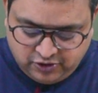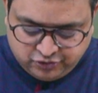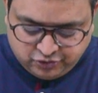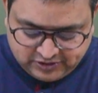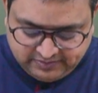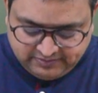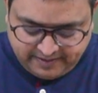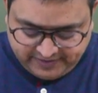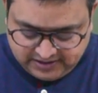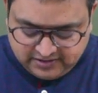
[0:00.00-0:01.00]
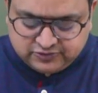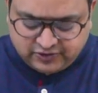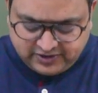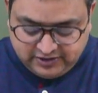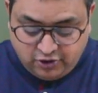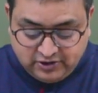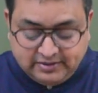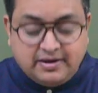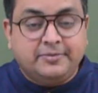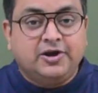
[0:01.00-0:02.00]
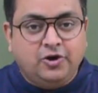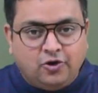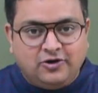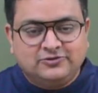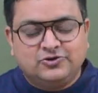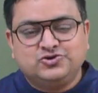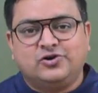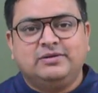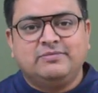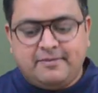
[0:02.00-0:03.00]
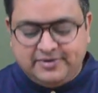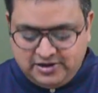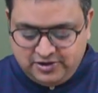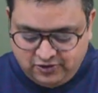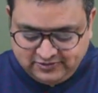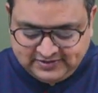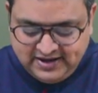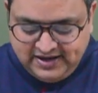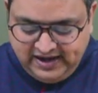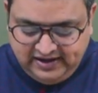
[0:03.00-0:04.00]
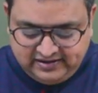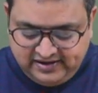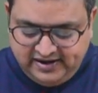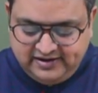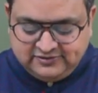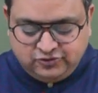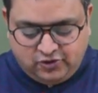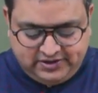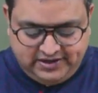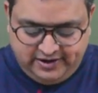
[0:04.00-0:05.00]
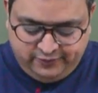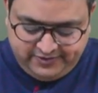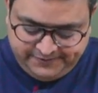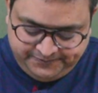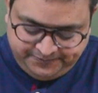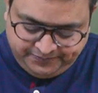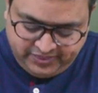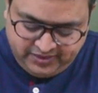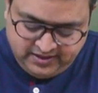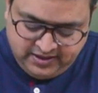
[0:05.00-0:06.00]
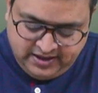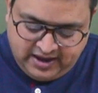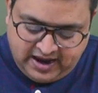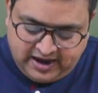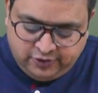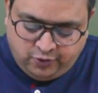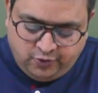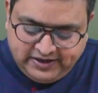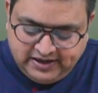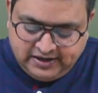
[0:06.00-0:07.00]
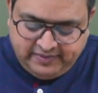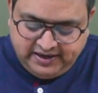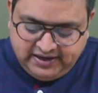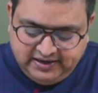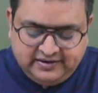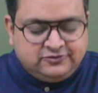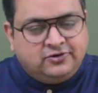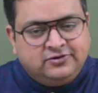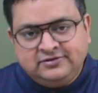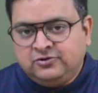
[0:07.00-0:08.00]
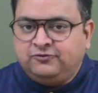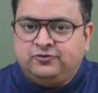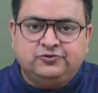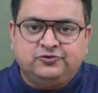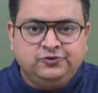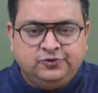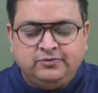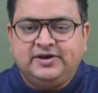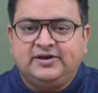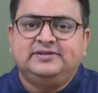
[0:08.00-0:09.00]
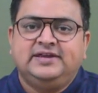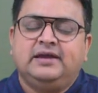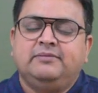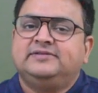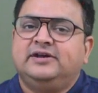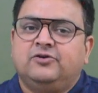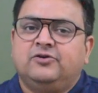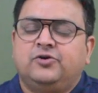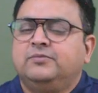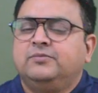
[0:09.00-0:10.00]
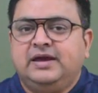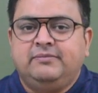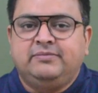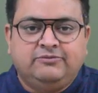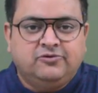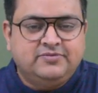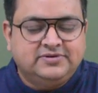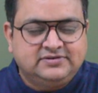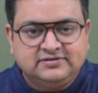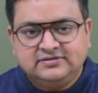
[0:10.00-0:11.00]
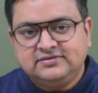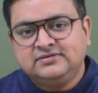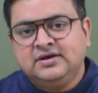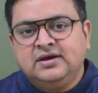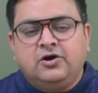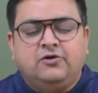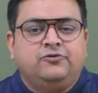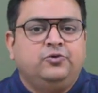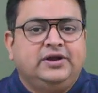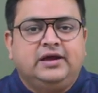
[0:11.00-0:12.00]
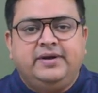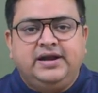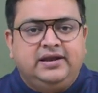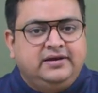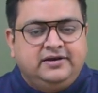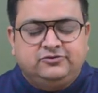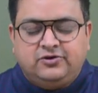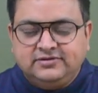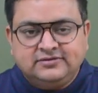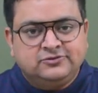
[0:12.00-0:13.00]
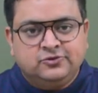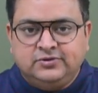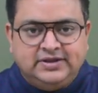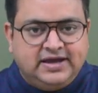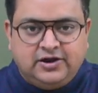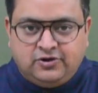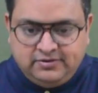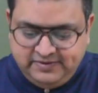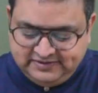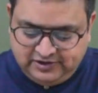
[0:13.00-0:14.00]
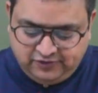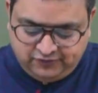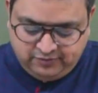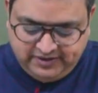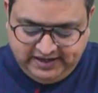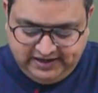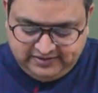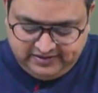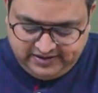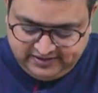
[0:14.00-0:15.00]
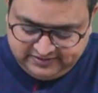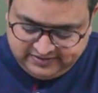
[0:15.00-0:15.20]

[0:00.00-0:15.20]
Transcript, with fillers: short-term capital, sorry, long-term capital loss or short-term capital loss, inter-head is not allowed. And owning and maintaining resources, of course, no, because they can be set off from same types of businesses of owning and maintaining resources. So they cannot be set off from any other head,